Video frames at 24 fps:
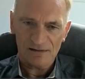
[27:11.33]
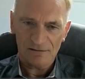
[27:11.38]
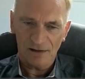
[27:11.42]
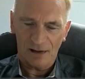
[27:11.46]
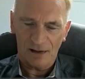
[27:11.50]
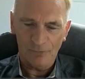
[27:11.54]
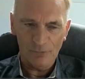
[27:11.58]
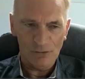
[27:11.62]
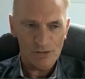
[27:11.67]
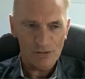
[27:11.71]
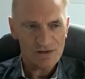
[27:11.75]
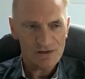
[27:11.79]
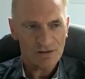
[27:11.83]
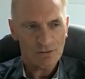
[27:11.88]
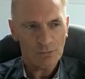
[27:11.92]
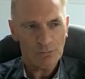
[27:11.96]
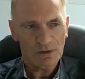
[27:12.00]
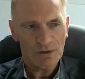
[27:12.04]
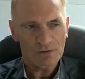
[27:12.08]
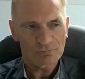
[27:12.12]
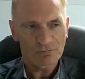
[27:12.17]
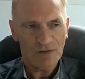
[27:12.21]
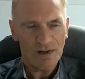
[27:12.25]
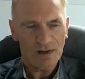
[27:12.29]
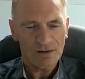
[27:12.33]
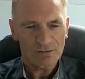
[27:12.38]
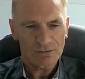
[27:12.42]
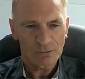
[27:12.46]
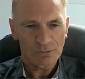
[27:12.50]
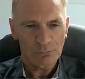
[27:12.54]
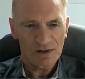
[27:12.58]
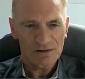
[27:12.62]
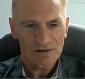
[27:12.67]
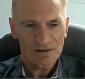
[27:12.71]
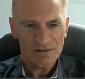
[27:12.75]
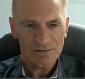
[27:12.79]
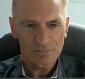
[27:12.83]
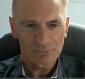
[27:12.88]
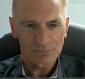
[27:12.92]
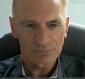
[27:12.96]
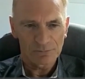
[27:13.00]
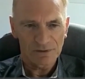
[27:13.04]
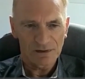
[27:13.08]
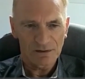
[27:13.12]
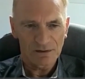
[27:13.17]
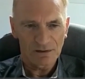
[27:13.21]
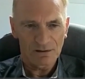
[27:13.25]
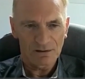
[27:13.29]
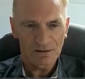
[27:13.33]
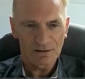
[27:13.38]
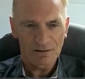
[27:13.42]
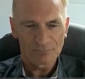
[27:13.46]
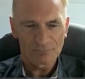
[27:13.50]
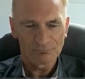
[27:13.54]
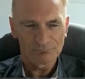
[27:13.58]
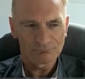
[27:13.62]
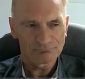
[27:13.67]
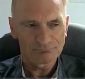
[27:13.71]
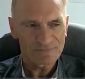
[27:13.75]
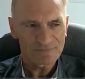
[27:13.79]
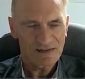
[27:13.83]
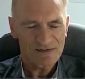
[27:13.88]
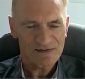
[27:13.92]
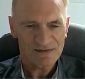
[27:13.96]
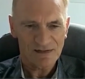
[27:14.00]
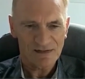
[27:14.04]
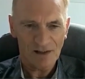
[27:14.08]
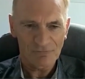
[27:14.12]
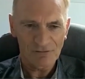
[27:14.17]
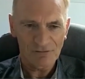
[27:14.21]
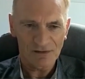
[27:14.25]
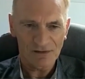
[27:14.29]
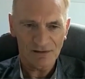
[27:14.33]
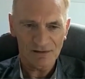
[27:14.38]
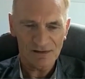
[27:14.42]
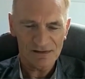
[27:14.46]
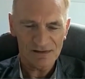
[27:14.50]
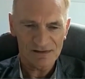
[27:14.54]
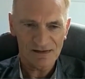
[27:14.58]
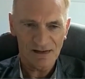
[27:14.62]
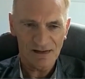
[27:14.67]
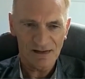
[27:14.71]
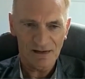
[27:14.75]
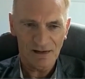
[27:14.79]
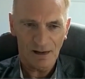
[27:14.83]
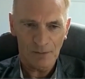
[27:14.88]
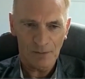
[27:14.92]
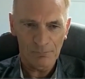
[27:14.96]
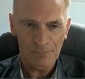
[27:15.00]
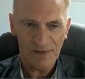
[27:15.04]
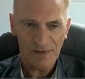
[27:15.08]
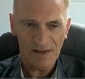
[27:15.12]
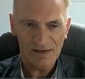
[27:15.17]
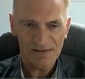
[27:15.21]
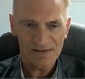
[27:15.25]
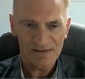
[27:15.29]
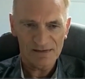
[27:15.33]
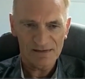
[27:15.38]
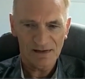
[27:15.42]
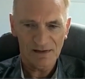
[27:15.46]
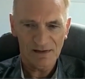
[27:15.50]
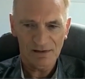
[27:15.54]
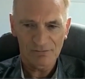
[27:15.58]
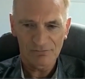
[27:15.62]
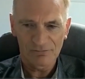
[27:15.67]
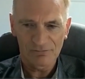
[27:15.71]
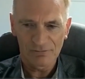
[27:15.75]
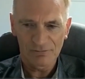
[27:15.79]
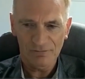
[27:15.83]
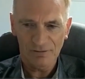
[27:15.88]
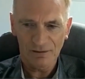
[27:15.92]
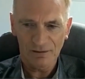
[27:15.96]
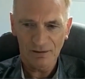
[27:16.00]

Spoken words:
I know it's a quick fire question, but it's difficult to say a best save.